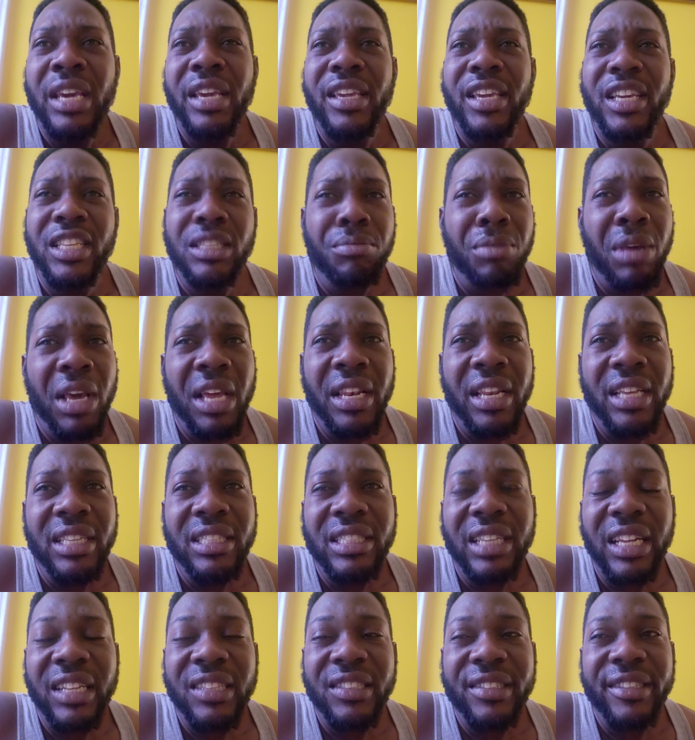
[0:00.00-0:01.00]
yes me
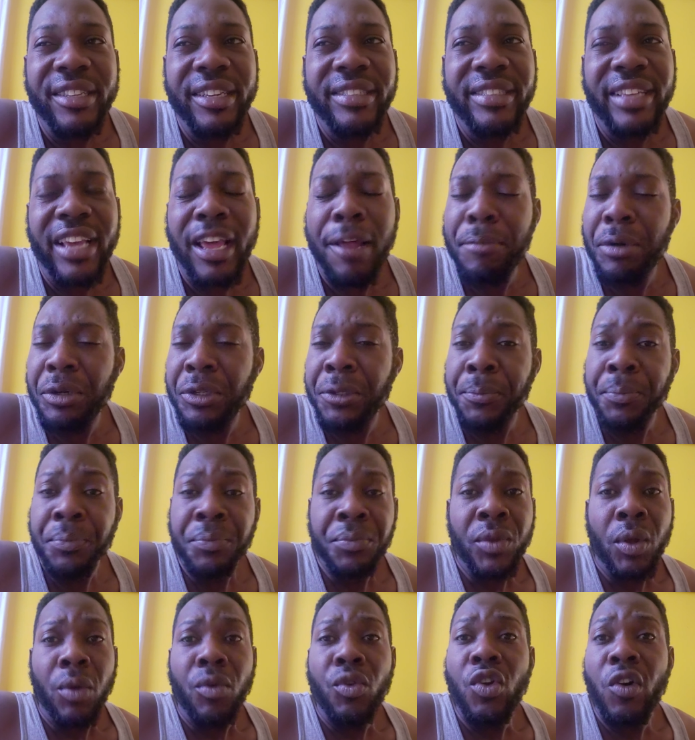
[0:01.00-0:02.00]
understand say tired but
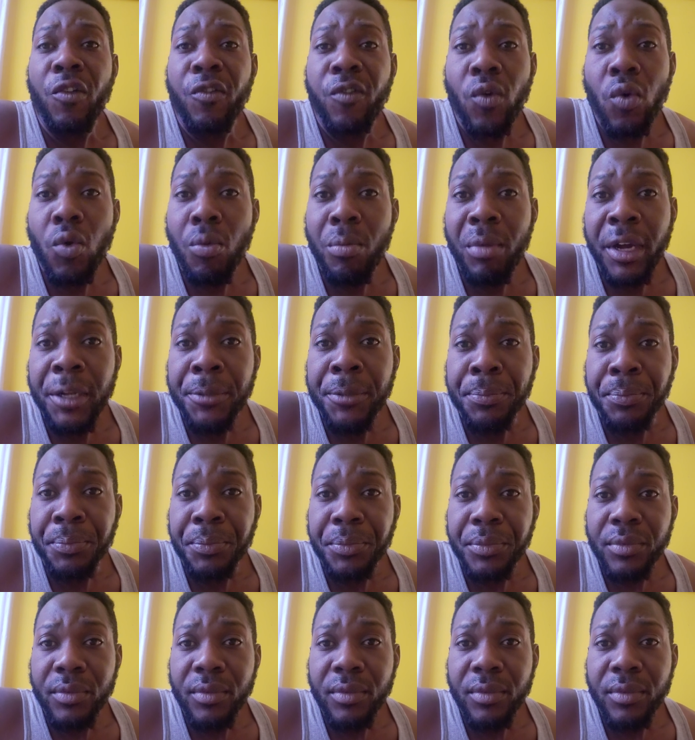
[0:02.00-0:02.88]
enough woman